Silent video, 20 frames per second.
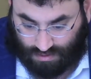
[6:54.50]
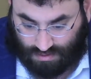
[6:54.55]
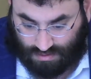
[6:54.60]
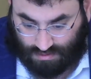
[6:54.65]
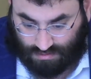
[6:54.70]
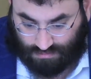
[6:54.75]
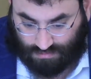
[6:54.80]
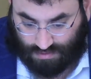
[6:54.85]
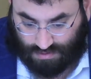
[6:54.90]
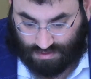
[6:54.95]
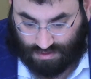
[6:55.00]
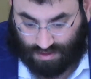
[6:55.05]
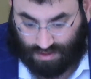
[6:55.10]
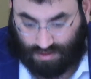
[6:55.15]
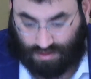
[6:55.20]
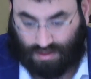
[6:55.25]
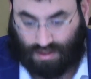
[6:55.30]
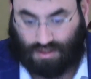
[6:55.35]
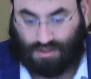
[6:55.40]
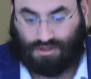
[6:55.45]
we
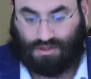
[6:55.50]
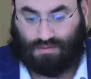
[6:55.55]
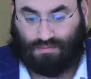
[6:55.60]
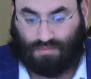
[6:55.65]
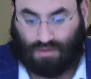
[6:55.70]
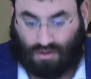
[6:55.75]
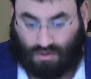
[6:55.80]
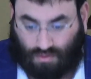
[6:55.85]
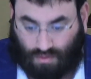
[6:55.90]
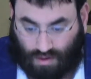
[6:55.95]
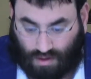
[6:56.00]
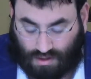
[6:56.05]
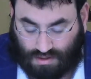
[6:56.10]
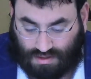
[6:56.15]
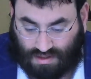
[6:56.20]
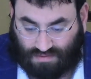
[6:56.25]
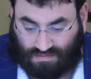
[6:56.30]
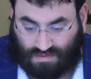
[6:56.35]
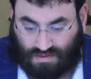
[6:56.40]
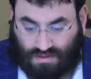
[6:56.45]
say that Hashem acquires
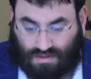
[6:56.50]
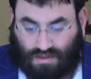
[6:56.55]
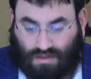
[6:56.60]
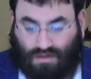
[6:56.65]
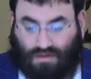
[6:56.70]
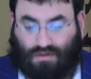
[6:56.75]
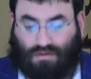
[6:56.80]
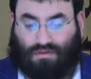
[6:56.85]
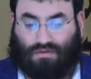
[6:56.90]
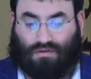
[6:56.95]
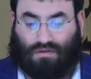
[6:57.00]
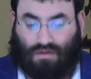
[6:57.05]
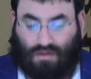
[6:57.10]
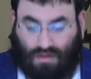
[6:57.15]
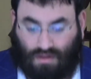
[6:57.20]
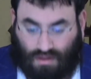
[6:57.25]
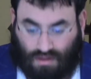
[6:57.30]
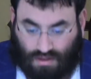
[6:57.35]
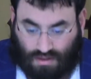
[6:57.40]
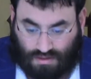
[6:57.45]
heavens and earth.
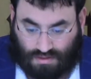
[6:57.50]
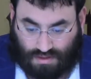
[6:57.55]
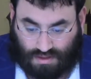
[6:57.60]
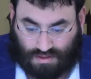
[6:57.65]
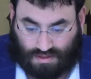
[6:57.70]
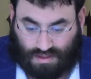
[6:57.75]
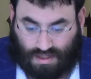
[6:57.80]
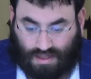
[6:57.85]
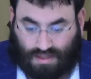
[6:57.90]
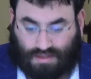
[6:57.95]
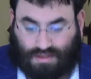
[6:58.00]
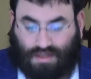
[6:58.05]
So he says,